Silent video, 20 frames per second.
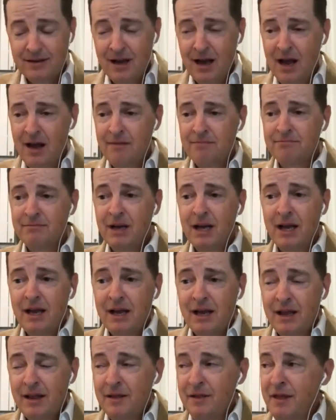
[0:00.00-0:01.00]

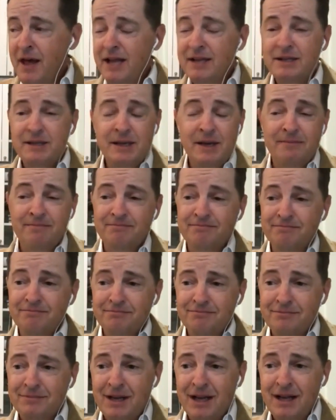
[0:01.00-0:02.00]
That
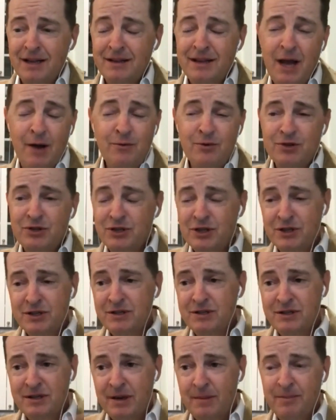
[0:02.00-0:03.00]
was
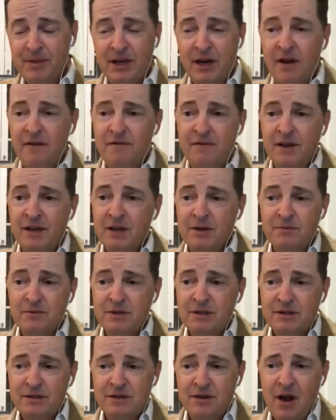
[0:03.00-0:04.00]
just something I figured it
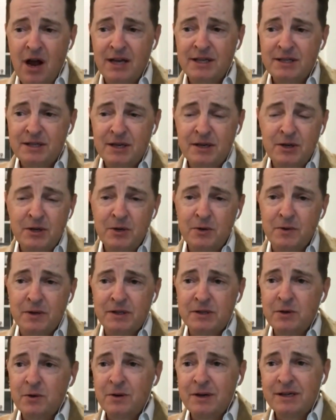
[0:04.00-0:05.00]
was nice to do.
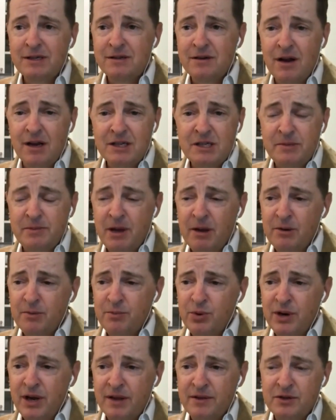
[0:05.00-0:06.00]
It's always nice to be able
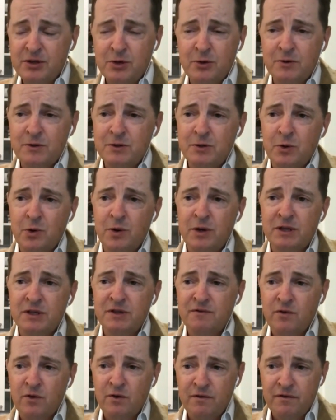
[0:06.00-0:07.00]
to put out the short
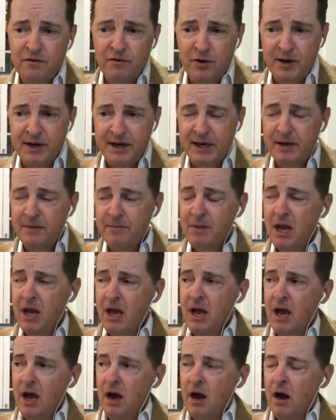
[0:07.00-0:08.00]
stories for free.
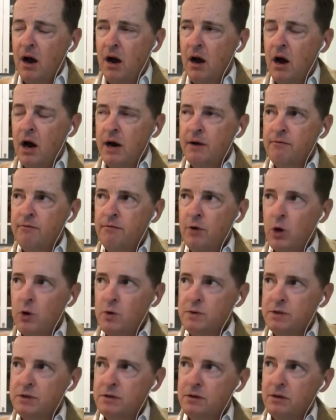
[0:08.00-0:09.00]
I
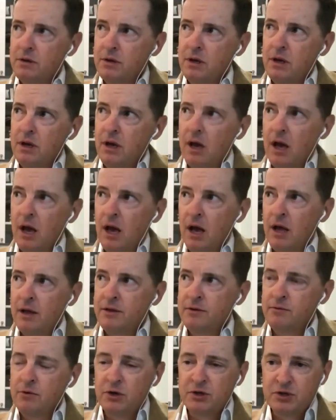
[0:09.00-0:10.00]
wrote
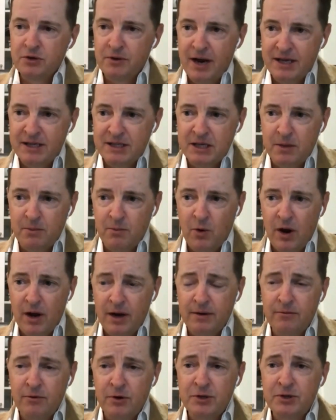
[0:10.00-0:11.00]
the Roger Ascham
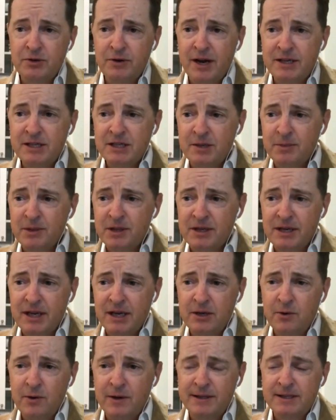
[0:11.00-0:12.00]
one, Roger Ascham and the
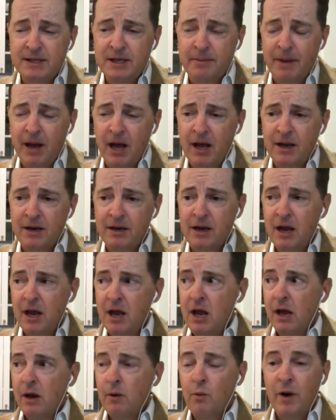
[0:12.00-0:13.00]
Dead Queen's Command,
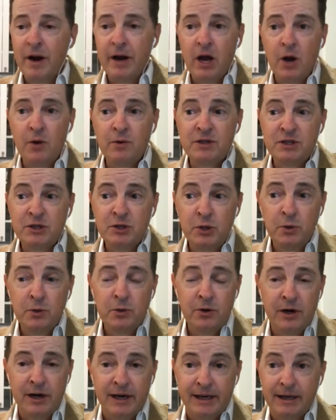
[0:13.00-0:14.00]
when I was
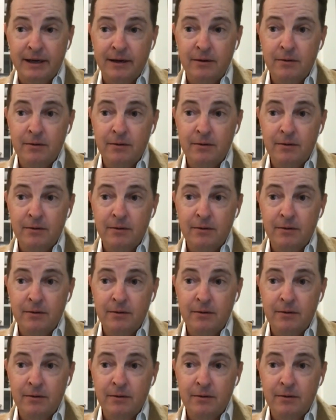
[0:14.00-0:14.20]
touring